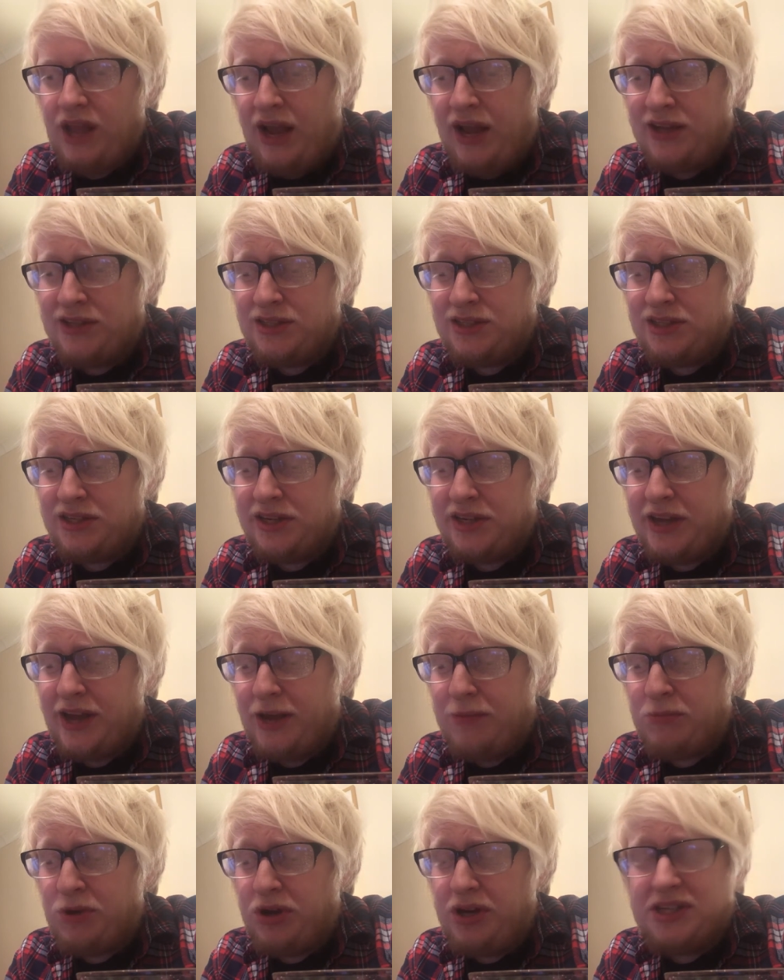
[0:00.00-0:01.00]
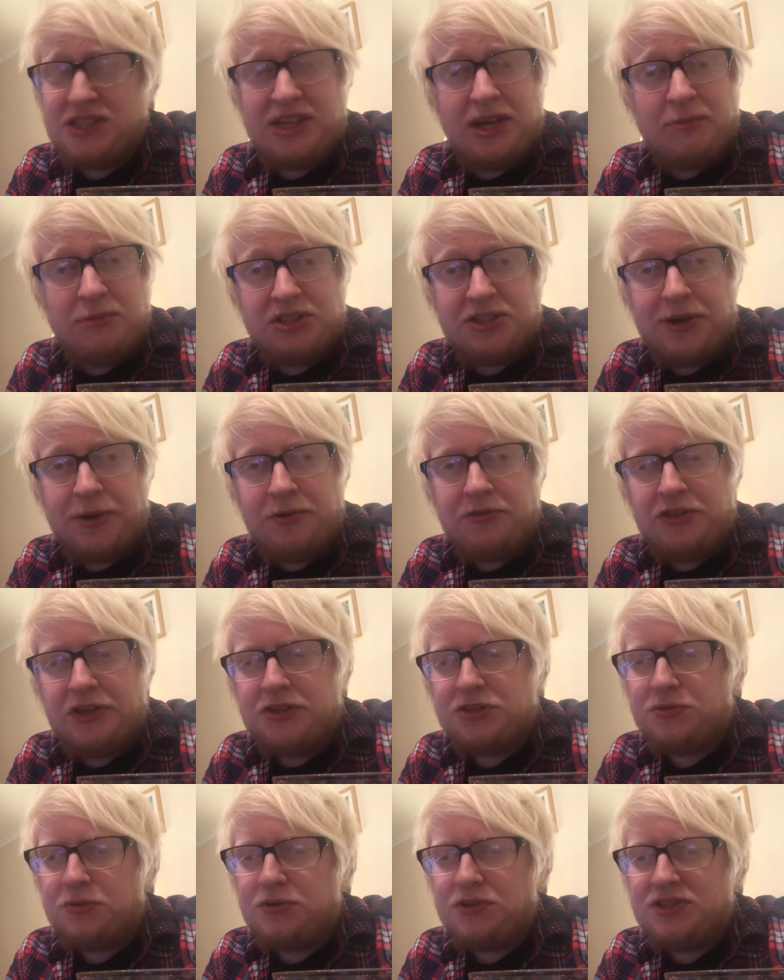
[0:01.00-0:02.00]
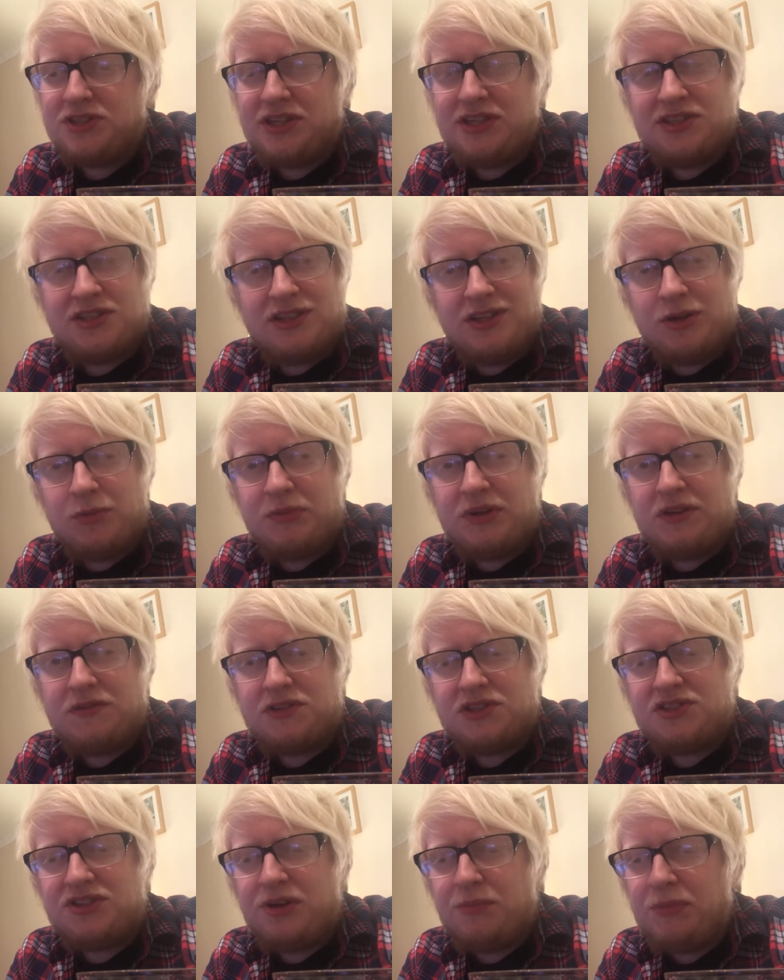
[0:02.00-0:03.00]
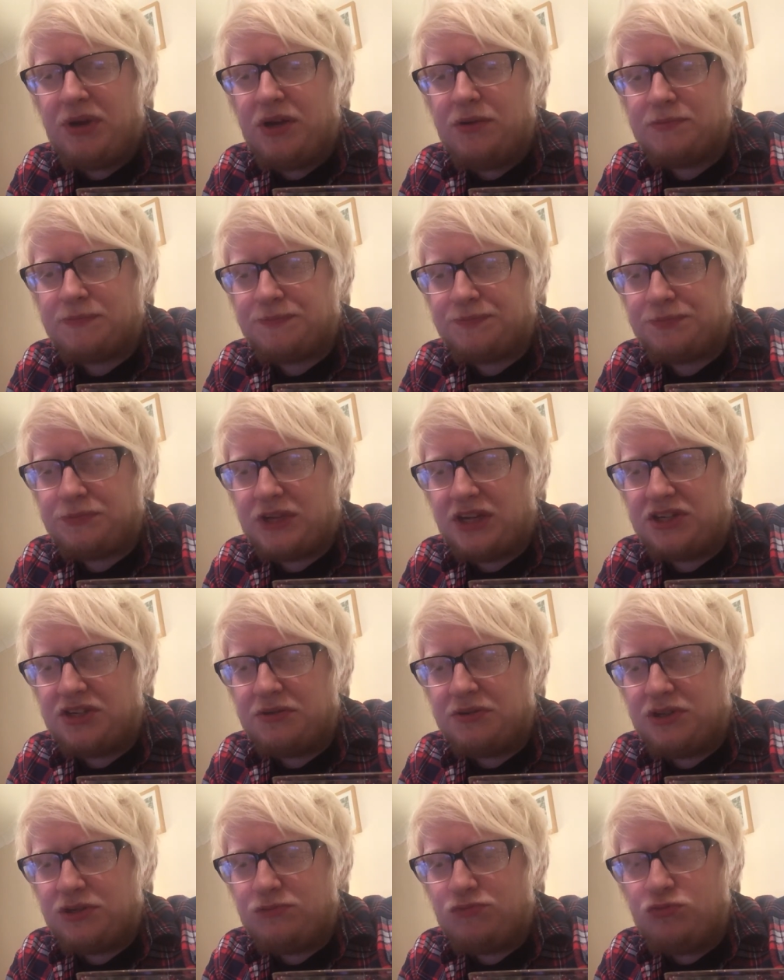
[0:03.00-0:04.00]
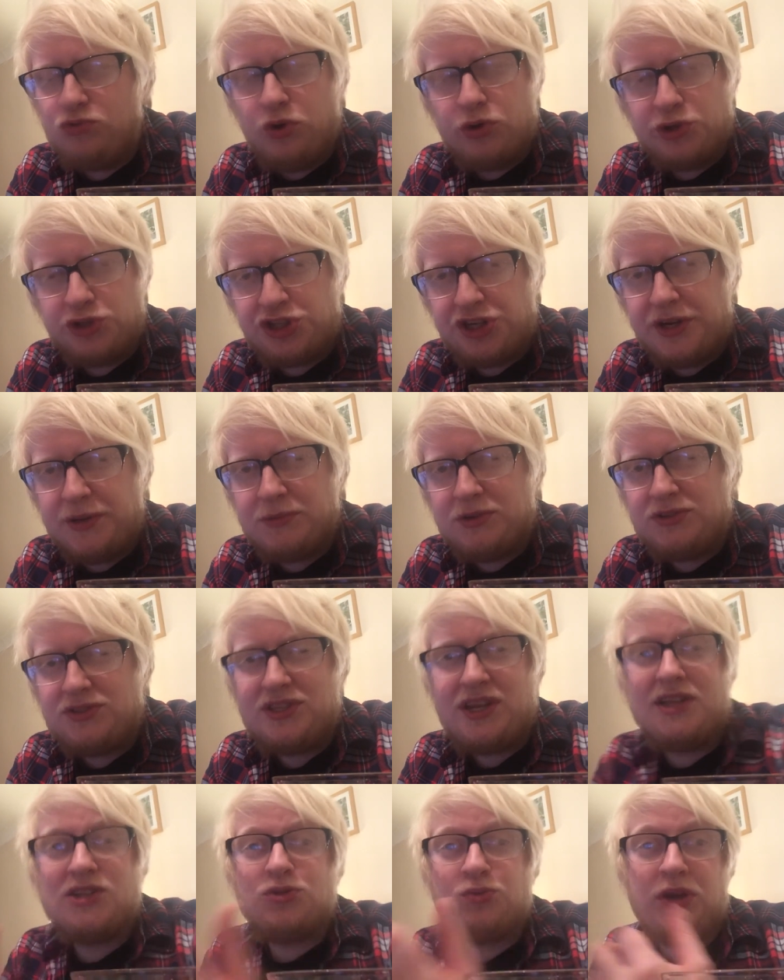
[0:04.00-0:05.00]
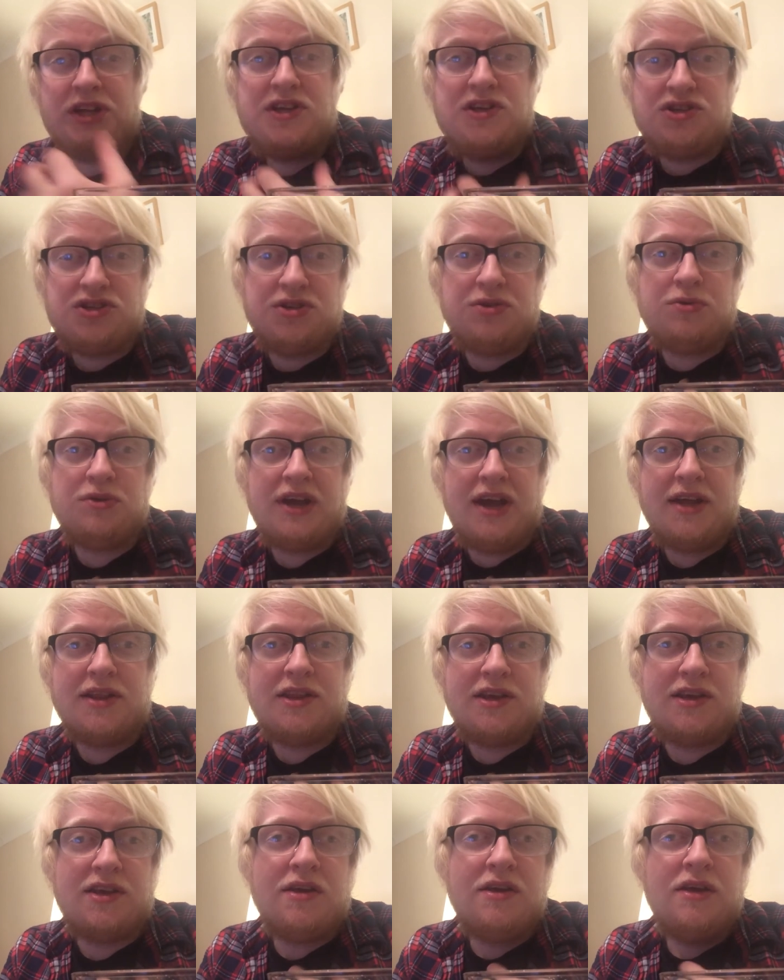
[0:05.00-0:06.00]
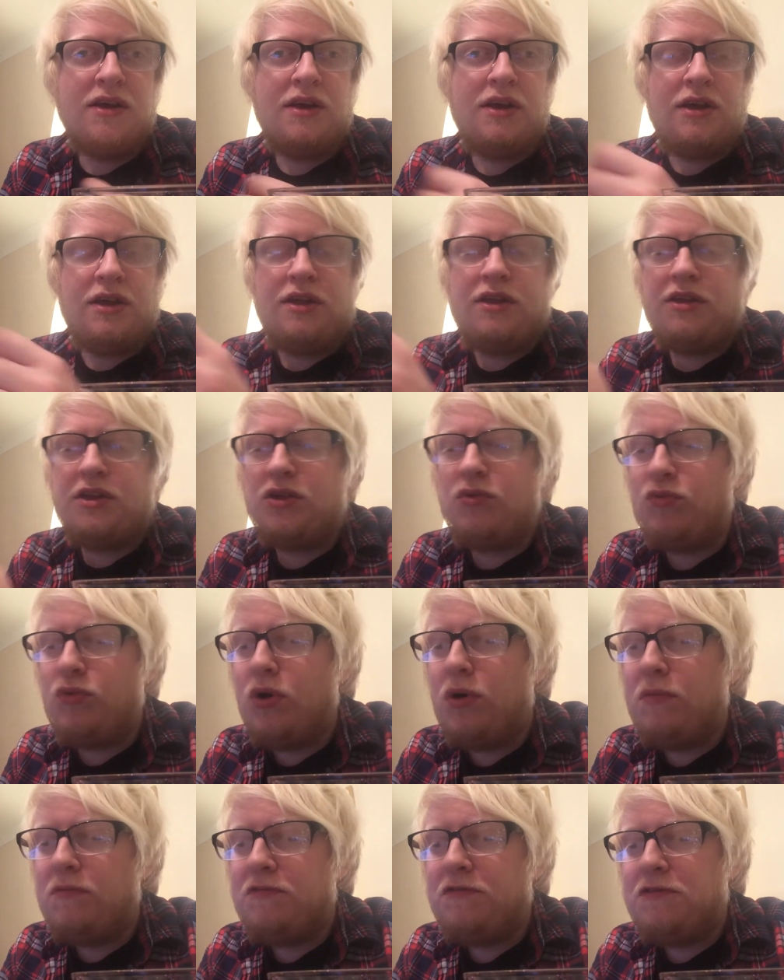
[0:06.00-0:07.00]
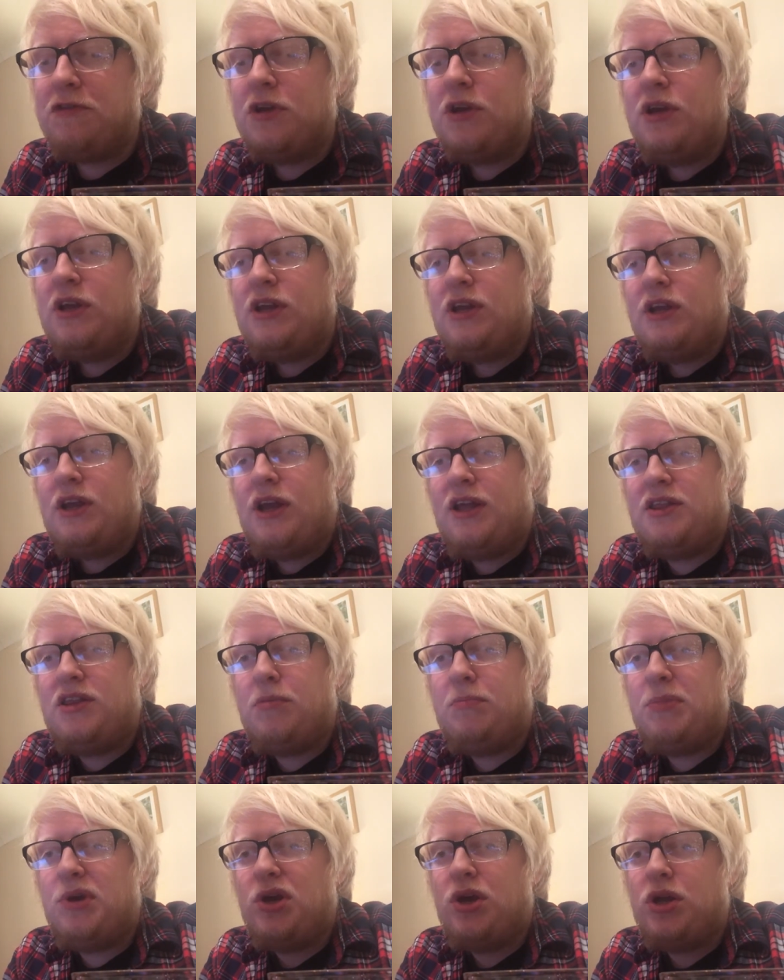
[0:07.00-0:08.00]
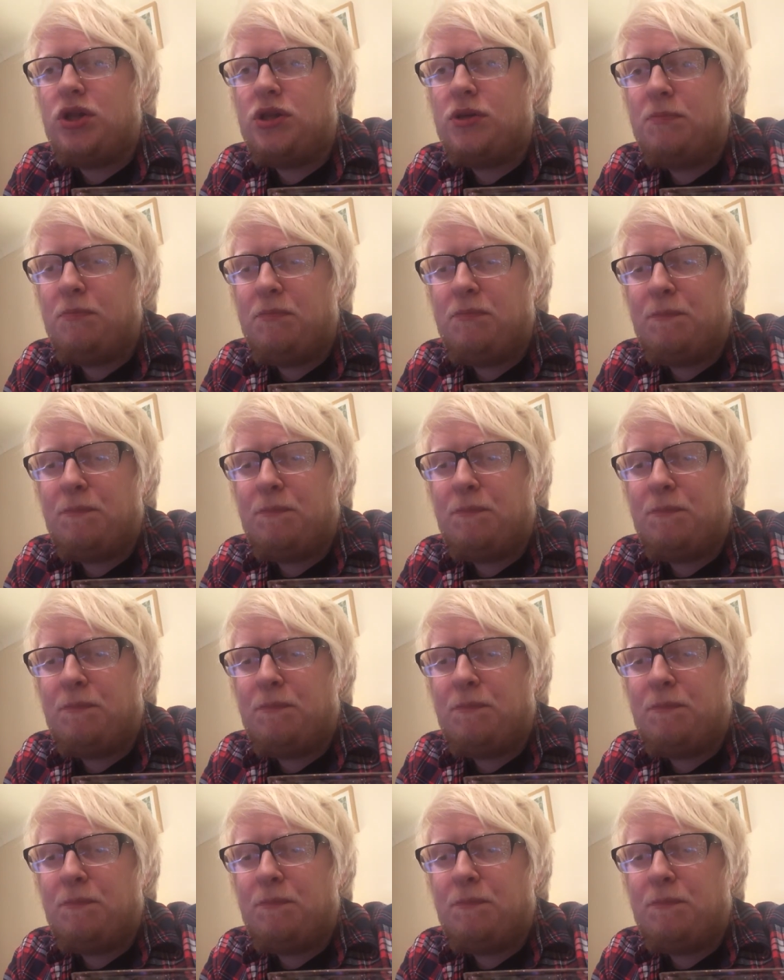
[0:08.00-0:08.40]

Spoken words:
And yeah, I'm going to take my time with this one because it is a little bit of a sipper. I don't want to rush it because that's when you do get the warmth and the burn.